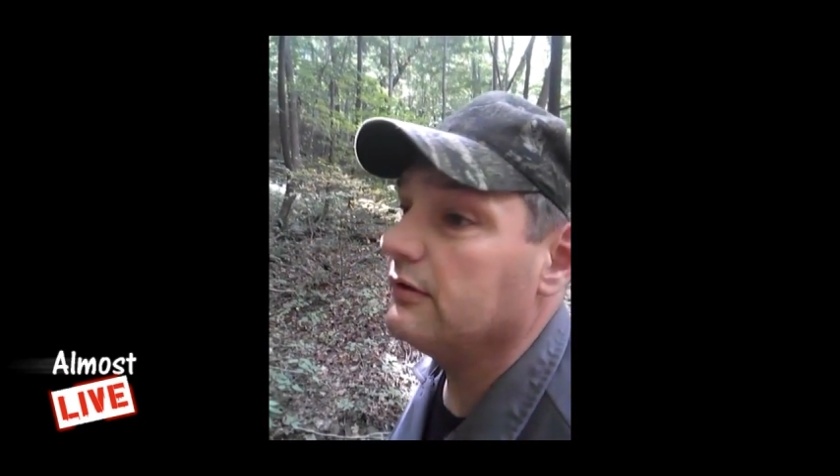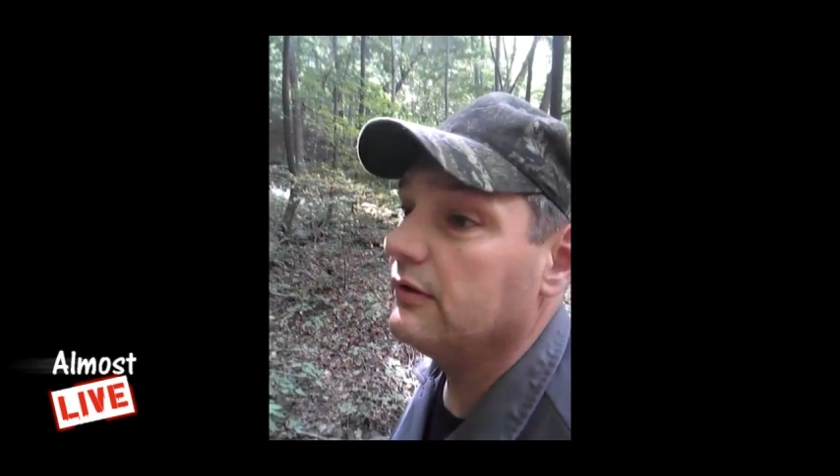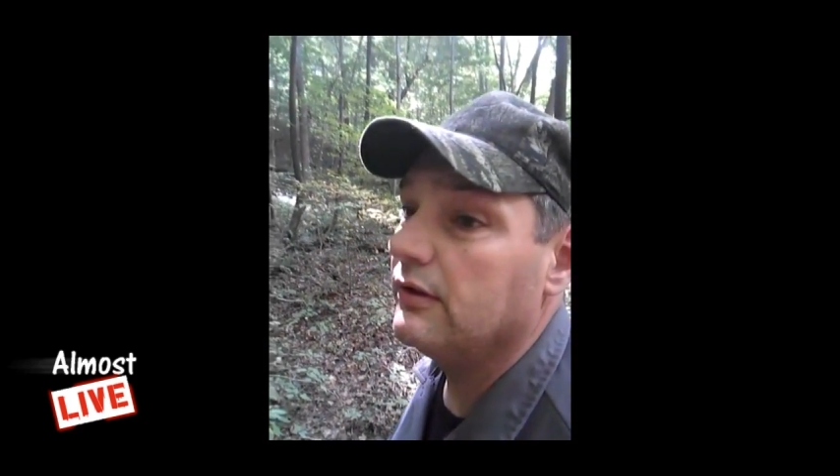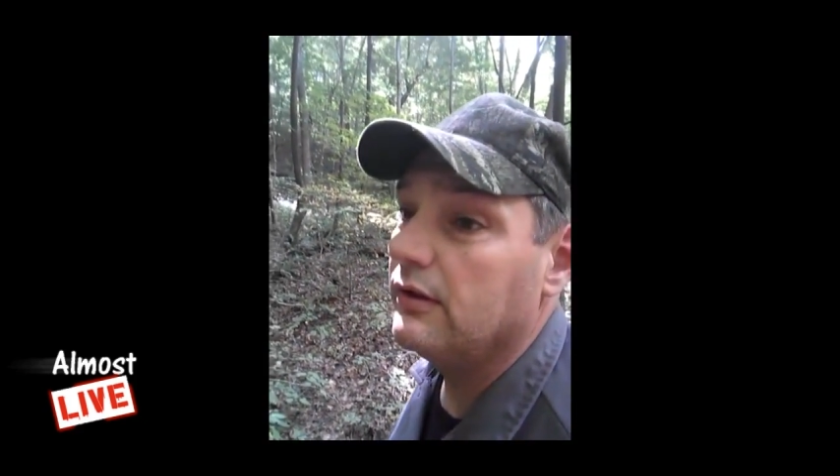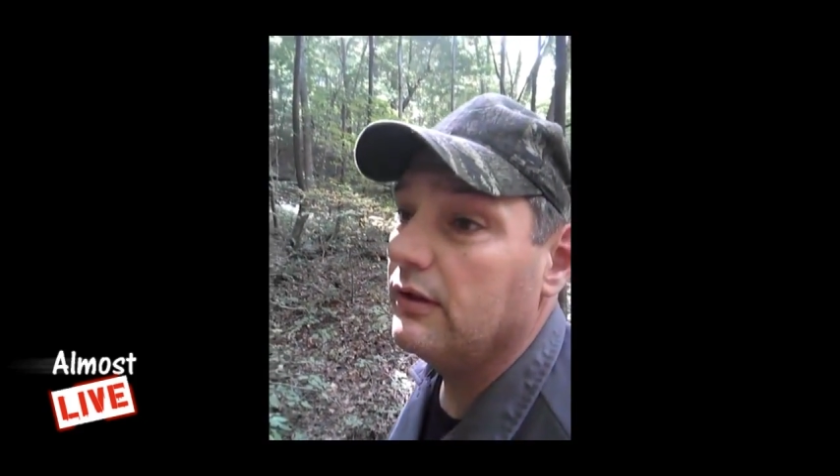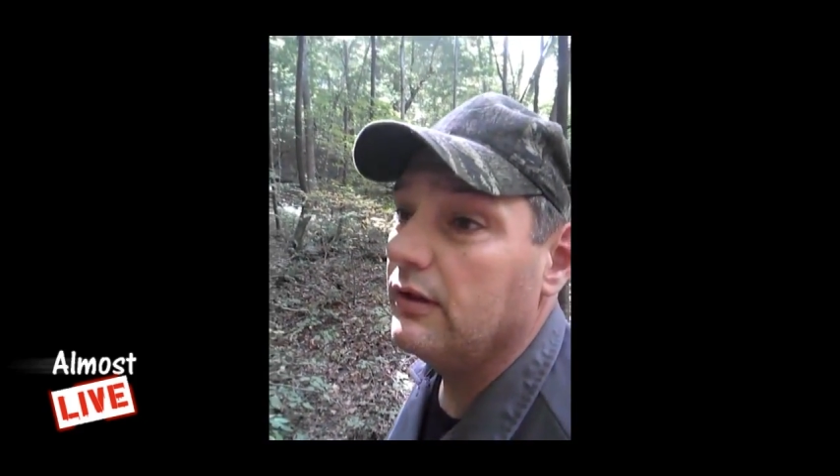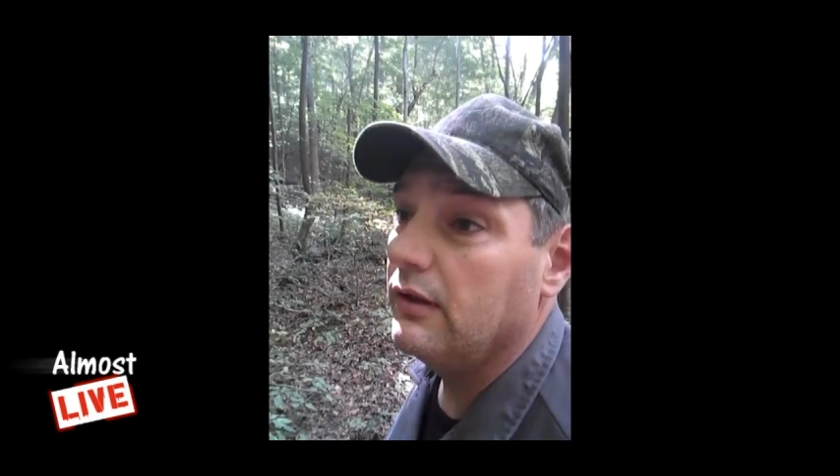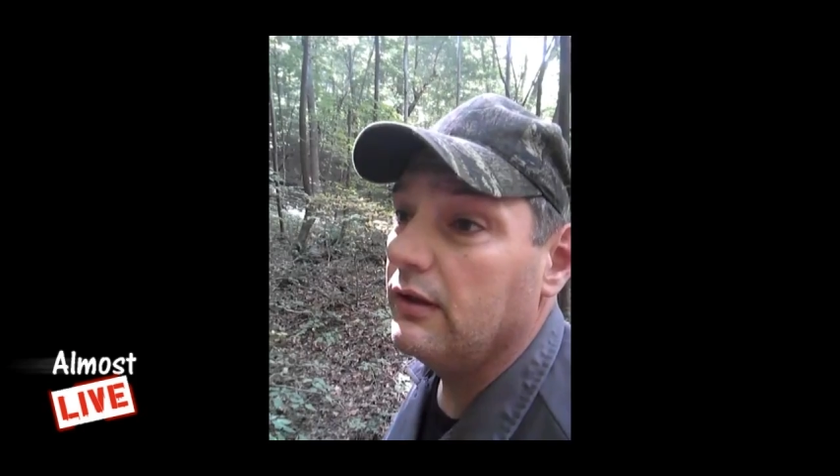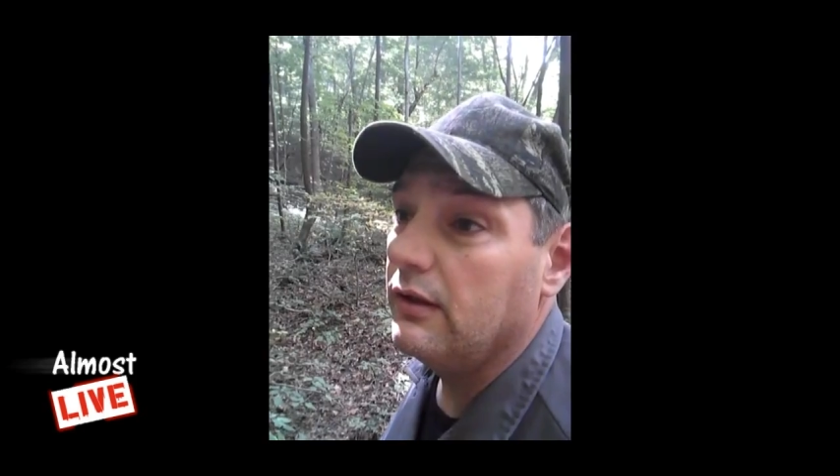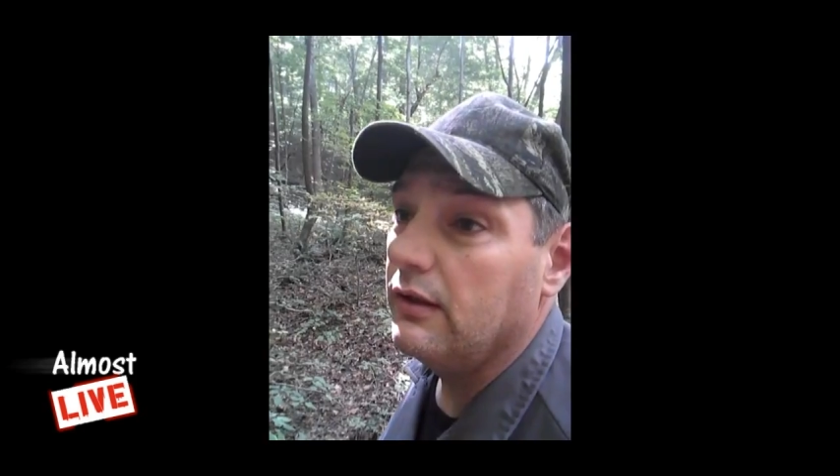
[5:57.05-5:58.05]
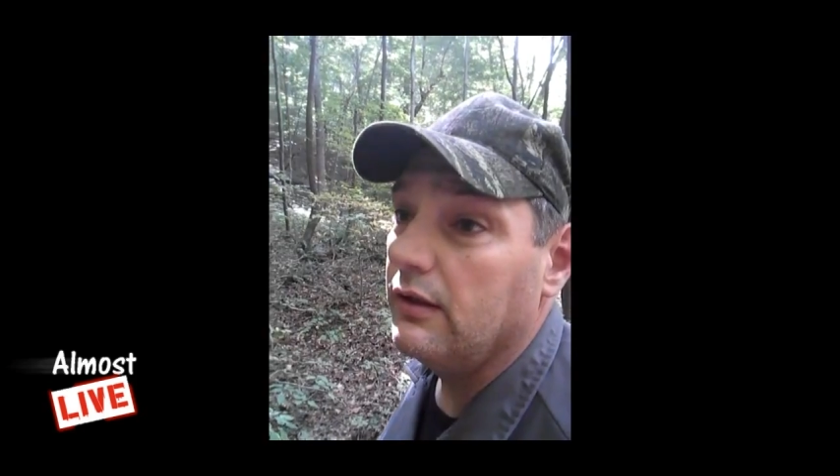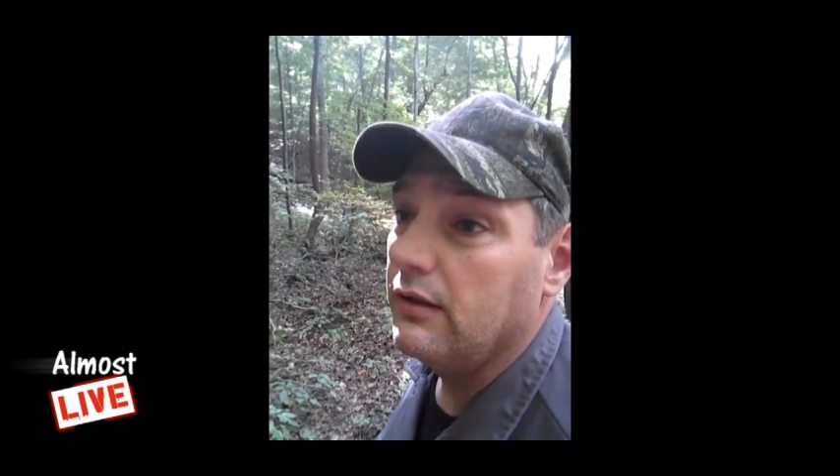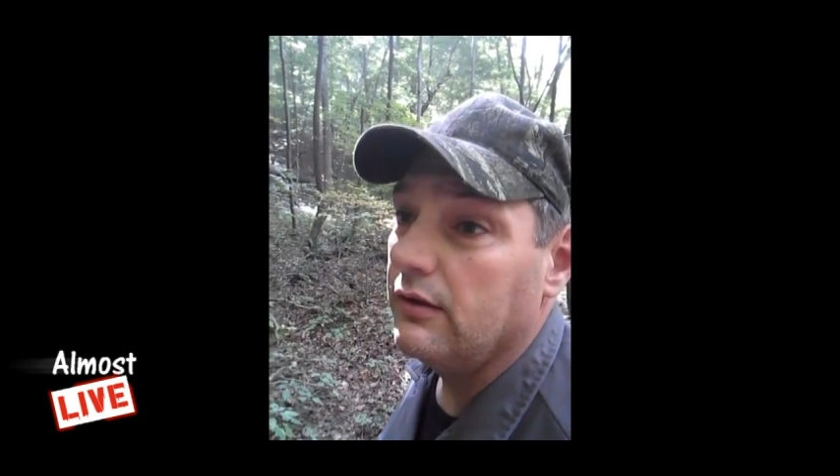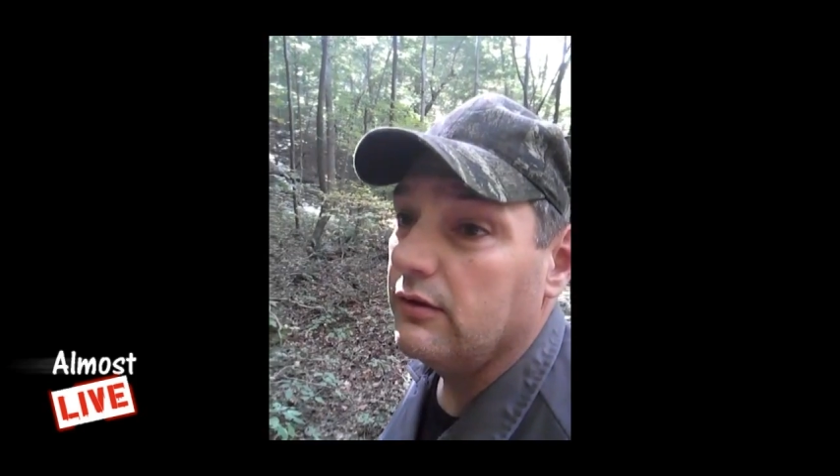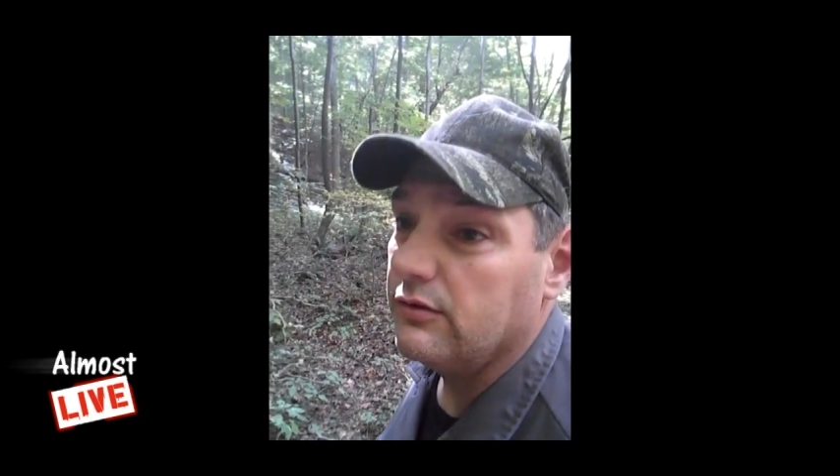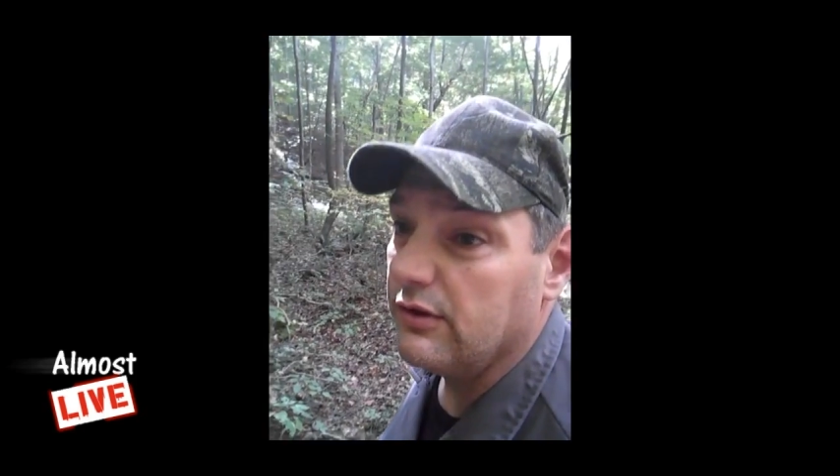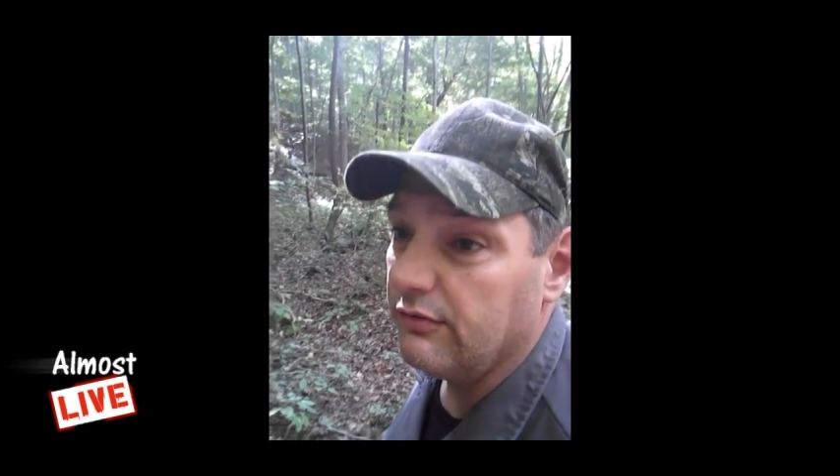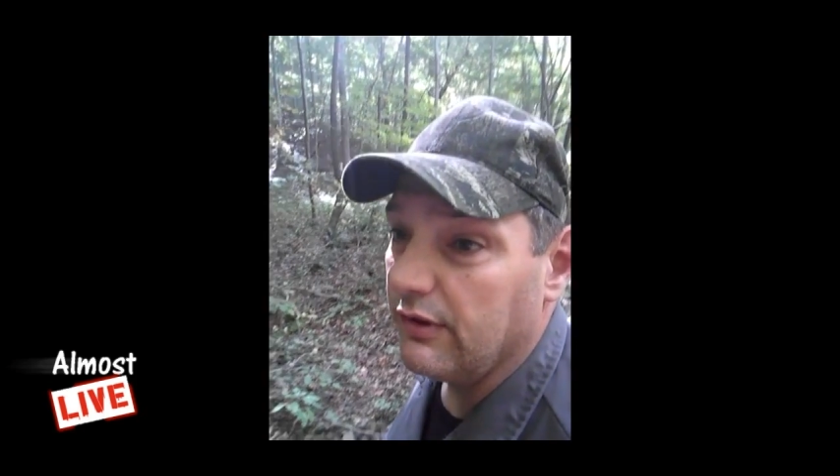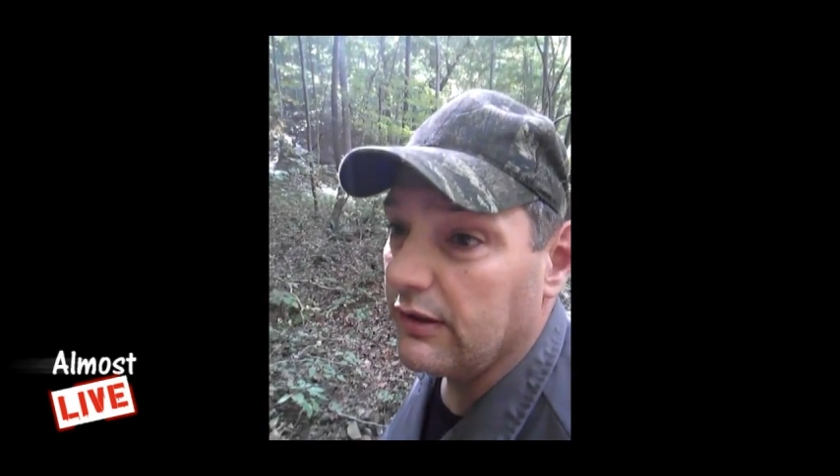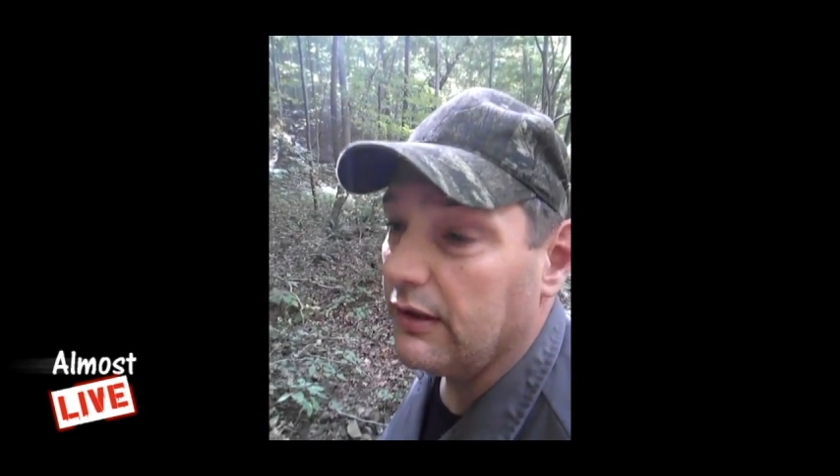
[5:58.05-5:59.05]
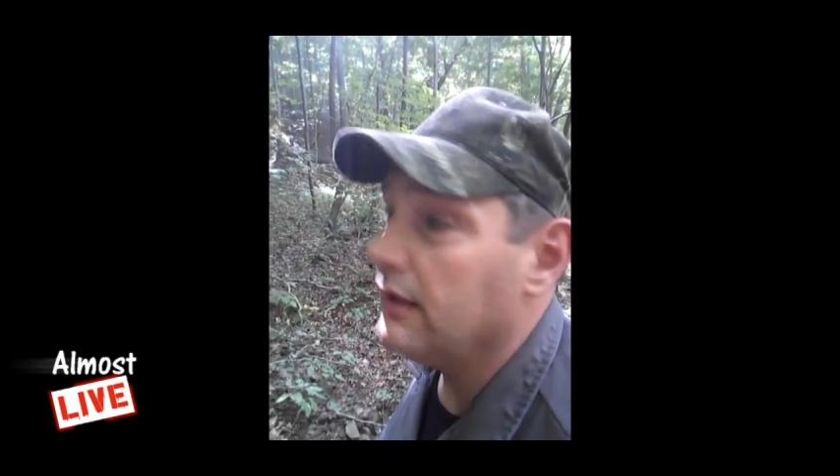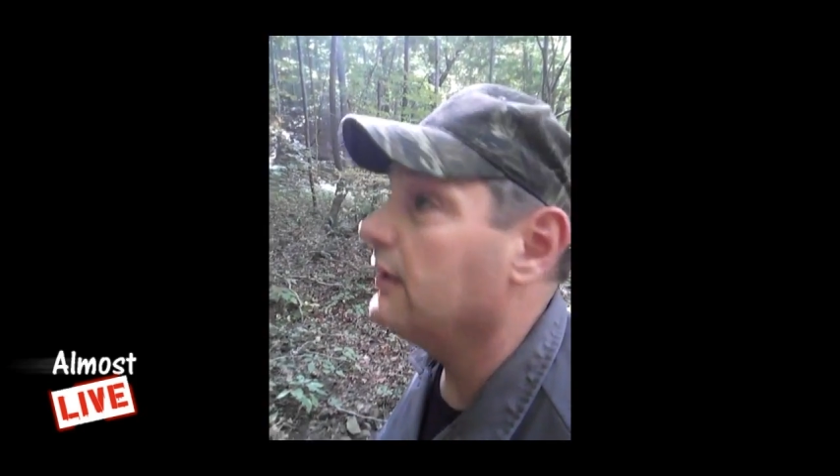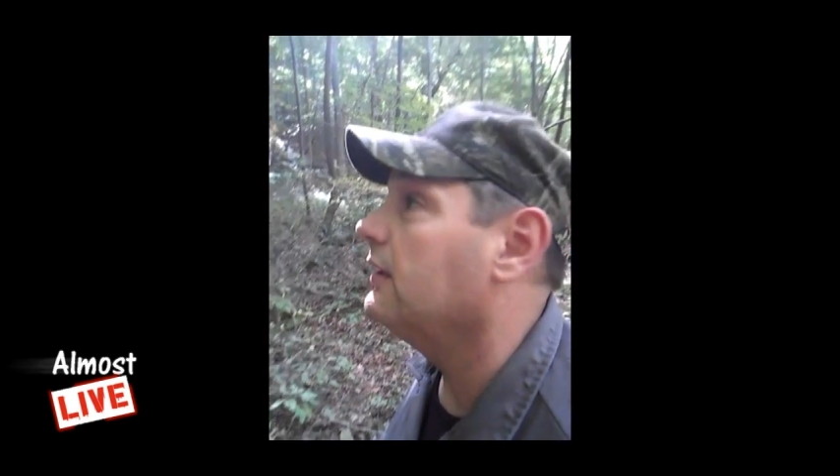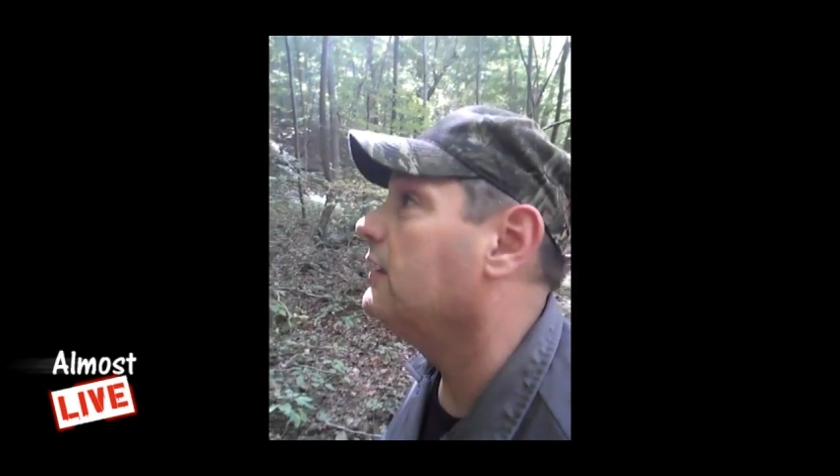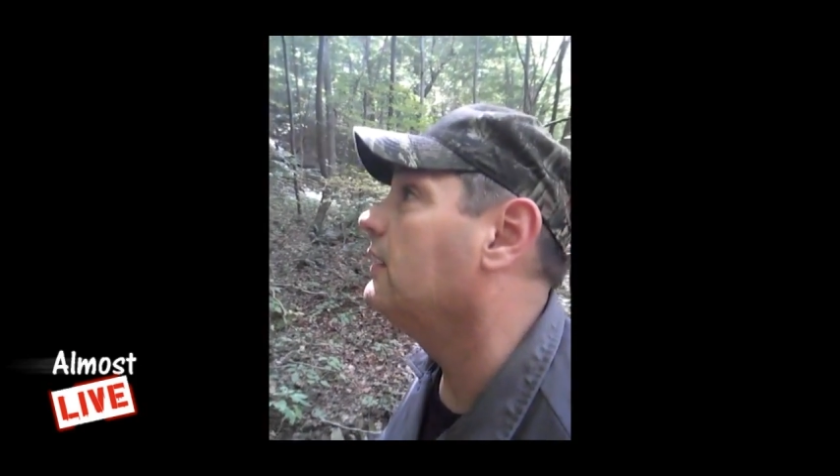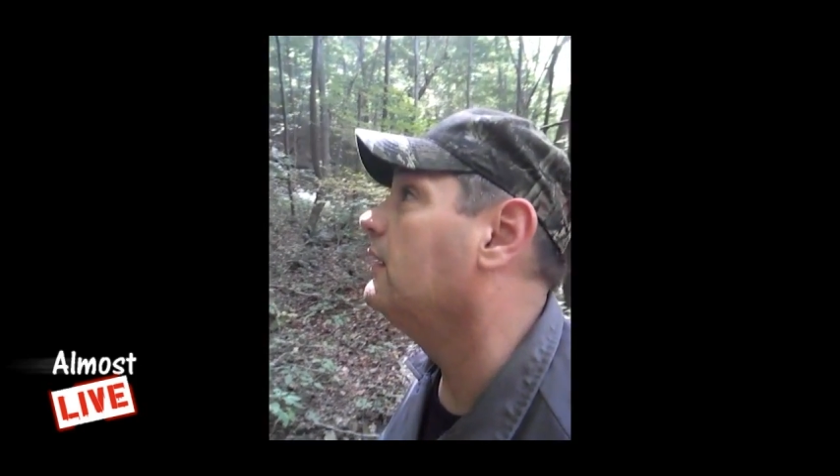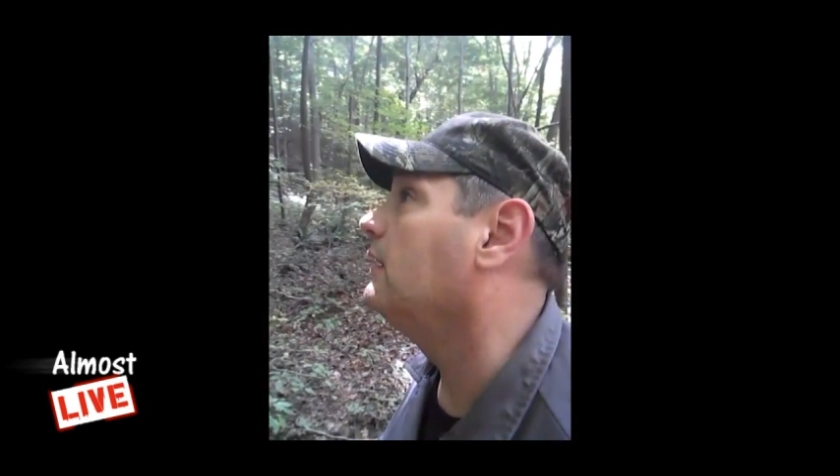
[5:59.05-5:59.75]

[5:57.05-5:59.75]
and stuff like that.